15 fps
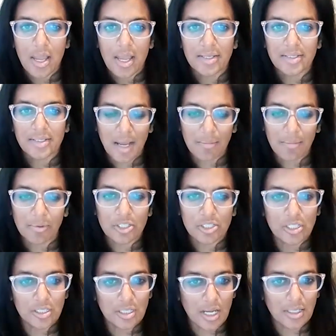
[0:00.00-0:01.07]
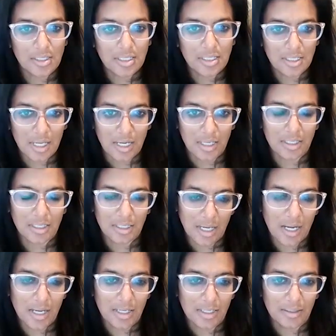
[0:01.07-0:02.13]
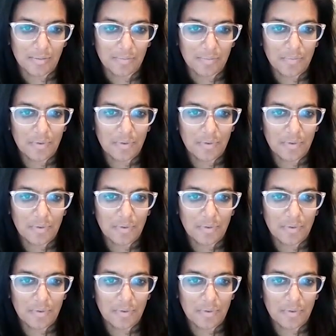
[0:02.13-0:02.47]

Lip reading: established in 1999.